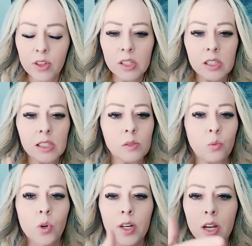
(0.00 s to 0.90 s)
this is
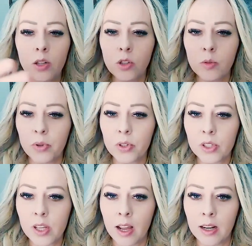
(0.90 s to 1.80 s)

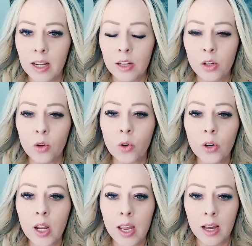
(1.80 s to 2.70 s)
100% in
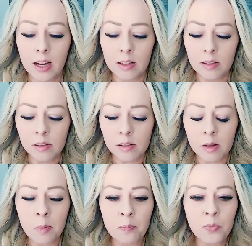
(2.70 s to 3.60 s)
your hands.